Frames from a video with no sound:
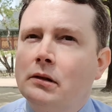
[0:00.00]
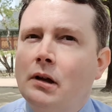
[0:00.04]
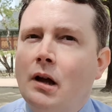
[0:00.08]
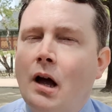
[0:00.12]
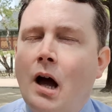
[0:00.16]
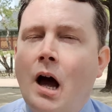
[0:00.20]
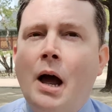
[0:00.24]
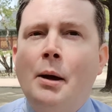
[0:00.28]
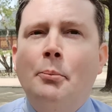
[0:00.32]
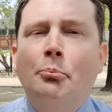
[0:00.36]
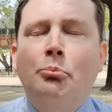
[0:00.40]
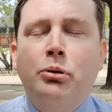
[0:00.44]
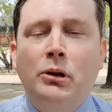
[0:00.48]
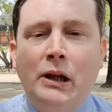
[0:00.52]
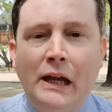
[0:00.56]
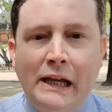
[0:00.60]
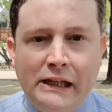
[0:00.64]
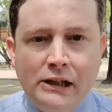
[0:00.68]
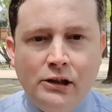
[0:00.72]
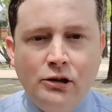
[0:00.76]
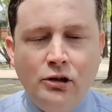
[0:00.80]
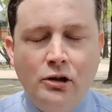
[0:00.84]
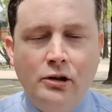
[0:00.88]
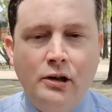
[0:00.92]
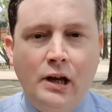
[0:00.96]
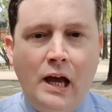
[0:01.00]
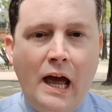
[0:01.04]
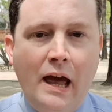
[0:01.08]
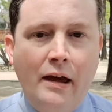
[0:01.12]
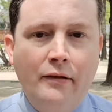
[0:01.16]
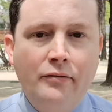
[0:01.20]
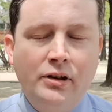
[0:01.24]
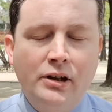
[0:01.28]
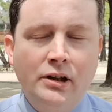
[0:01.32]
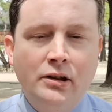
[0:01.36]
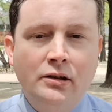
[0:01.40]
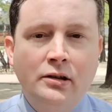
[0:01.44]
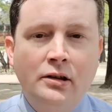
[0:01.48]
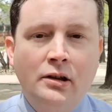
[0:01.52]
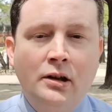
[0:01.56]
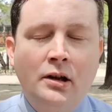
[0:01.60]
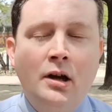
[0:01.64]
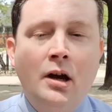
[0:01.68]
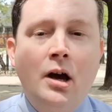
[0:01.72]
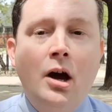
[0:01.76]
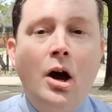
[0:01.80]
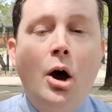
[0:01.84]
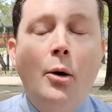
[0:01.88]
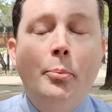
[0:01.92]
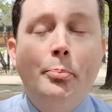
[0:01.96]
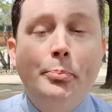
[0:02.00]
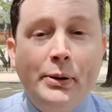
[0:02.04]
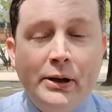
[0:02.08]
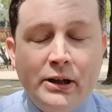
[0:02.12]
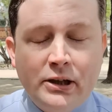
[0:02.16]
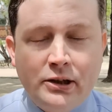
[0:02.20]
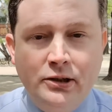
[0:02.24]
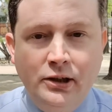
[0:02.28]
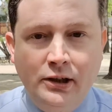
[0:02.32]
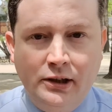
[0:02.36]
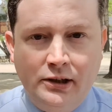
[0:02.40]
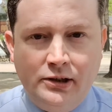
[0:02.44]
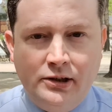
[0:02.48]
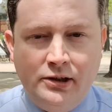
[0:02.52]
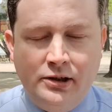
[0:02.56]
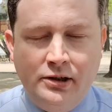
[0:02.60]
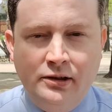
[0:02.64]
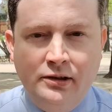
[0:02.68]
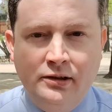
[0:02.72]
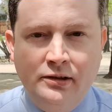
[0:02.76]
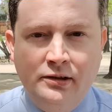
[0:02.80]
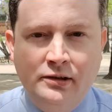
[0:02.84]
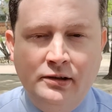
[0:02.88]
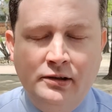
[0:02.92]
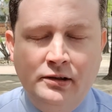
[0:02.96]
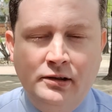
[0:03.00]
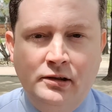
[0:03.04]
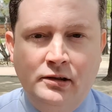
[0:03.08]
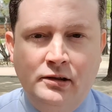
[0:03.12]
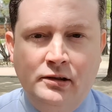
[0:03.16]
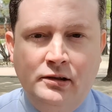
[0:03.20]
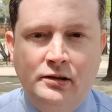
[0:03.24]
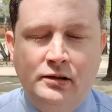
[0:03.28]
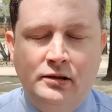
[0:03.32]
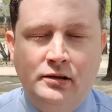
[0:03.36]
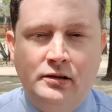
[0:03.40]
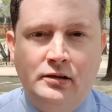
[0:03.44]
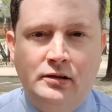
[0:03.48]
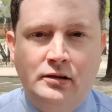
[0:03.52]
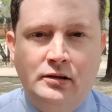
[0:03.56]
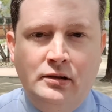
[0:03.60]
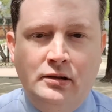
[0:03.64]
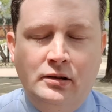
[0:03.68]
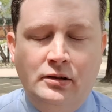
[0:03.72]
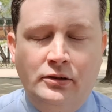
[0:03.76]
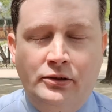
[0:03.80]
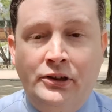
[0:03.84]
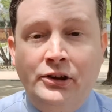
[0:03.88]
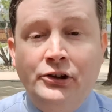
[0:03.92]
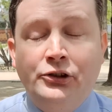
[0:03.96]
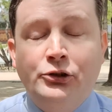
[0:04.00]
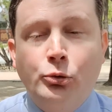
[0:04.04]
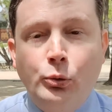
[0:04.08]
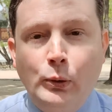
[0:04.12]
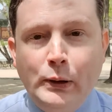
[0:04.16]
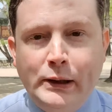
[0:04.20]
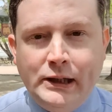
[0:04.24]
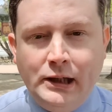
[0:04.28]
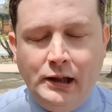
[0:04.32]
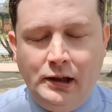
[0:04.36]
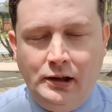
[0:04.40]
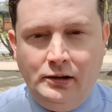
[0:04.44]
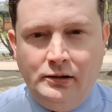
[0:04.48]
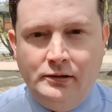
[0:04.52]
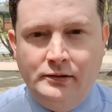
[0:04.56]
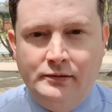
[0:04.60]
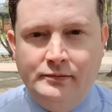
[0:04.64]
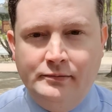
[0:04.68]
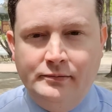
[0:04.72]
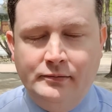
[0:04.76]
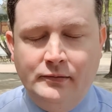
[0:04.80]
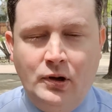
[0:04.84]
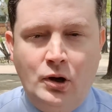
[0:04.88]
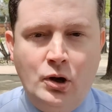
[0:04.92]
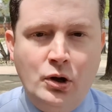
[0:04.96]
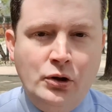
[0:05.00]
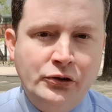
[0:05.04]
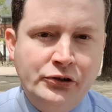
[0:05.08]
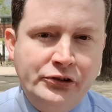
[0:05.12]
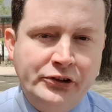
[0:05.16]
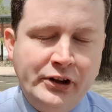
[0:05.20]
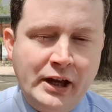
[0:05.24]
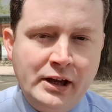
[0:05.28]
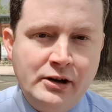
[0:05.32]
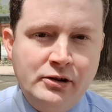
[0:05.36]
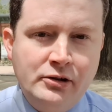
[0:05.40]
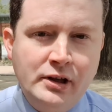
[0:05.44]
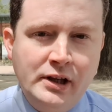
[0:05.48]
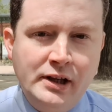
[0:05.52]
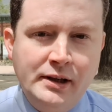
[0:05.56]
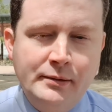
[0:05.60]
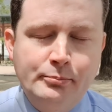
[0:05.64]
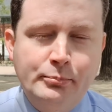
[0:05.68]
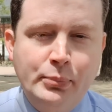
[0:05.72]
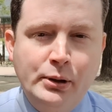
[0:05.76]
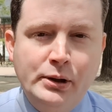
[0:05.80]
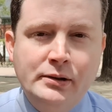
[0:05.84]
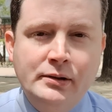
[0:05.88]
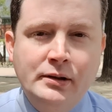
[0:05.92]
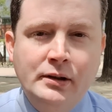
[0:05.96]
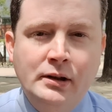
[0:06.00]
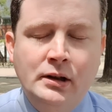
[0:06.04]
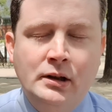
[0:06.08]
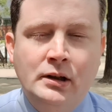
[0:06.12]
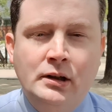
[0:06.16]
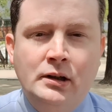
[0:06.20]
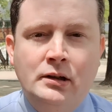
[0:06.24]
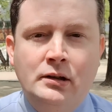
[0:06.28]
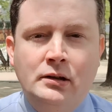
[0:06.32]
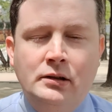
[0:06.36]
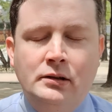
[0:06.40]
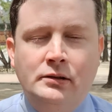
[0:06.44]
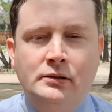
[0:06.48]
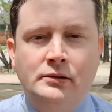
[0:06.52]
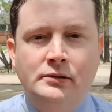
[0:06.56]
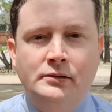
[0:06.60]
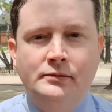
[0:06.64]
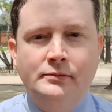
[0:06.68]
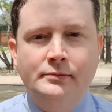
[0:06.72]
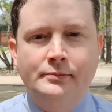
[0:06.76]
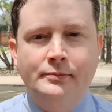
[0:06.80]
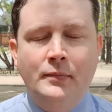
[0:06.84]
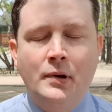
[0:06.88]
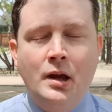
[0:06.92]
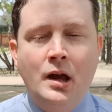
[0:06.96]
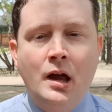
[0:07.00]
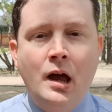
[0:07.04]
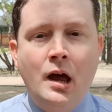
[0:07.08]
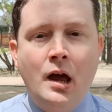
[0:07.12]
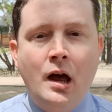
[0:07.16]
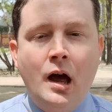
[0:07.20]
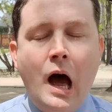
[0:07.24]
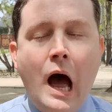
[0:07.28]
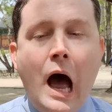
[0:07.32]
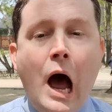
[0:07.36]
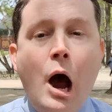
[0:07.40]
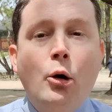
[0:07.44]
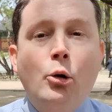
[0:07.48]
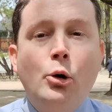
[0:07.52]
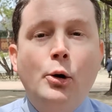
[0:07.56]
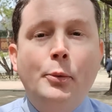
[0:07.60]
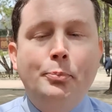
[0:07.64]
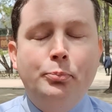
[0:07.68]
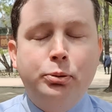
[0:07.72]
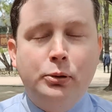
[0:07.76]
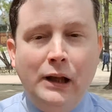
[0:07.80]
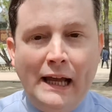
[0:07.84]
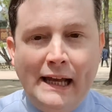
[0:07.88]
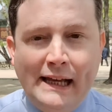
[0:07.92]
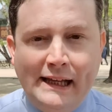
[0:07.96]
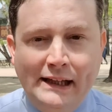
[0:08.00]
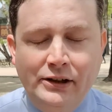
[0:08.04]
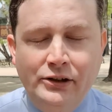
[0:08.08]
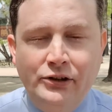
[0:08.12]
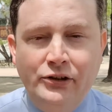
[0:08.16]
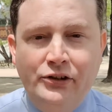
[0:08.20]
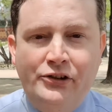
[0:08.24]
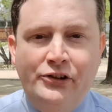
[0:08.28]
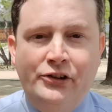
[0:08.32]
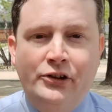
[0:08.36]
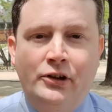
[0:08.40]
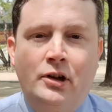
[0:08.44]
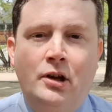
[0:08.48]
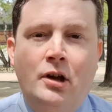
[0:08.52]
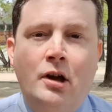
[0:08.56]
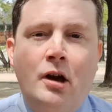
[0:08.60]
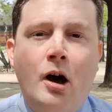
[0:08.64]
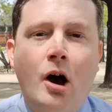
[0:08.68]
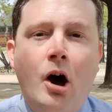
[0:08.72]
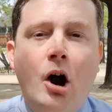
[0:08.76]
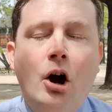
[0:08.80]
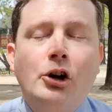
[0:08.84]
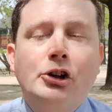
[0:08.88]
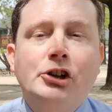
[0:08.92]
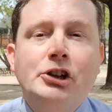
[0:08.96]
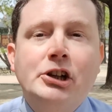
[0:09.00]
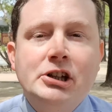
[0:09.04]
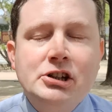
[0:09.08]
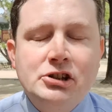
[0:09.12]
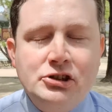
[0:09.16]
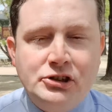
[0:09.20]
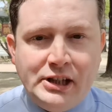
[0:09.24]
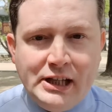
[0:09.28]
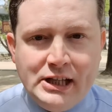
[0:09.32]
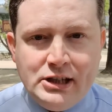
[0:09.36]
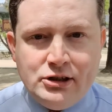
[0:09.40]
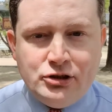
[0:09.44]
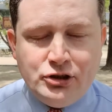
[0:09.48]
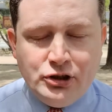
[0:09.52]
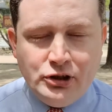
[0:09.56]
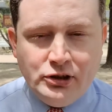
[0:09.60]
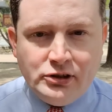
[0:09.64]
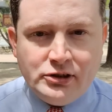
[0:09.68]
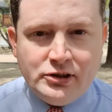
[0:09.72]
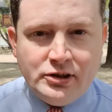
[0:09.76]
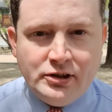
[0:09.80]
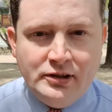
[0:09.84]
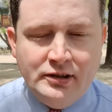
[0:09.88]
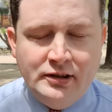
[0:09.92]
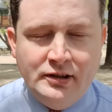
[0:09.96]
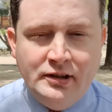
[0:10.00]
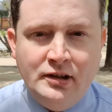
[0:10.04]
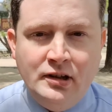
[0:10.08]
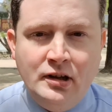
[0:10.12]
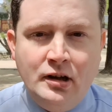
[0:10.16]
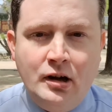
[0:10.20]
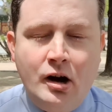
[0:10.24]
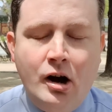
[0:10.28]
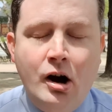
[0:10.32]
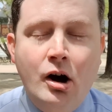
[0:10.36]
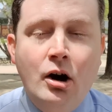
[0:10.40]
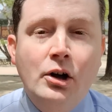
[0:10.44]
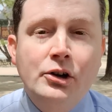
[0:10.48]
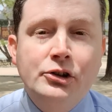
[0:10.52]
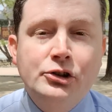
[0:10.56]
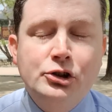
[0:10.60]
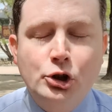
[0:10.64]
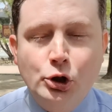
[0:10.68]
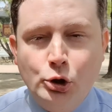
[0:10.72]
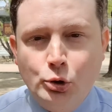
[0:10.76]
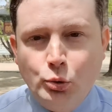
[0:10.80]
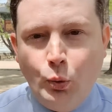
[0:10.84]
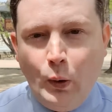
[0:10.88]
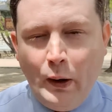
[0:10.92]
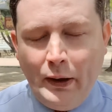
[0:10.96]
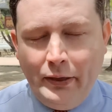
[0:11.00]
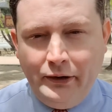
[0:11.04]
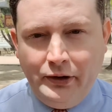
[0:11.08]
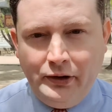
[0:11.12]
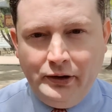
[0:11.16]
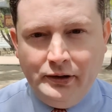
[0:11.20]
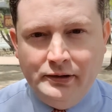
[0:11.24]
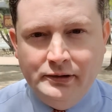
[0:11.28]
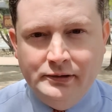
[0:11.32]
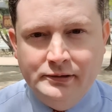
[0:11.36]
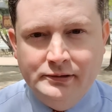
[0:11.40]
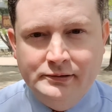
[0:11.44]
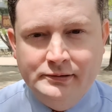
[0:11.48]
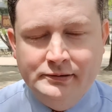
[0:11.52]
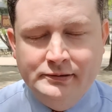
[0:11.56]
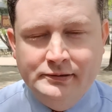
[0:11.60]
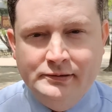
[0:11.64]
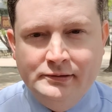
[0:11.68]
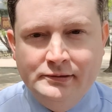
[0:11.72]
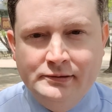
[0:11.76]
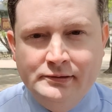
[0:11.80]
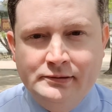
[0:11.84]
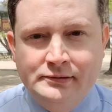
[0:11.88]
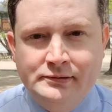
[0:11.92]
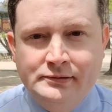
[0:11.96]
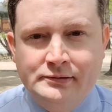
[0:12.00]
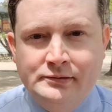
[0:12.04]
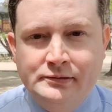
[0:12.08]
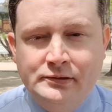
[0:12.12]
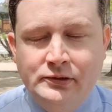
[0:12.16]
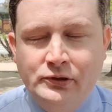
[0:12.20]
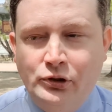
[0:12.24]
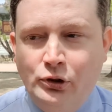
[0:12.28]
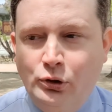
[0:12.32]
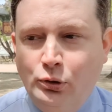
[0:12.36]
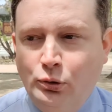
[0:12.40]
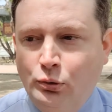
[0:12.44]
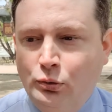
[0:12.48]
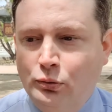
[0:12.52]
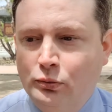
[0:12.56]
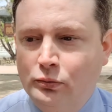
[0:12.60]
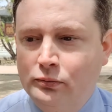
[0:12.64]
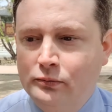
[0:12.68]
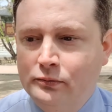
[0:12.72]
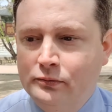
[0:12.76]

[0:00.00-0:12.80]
I'm planning on having a picnic this weekend on Saturday, but our plans are contingent on good weather. So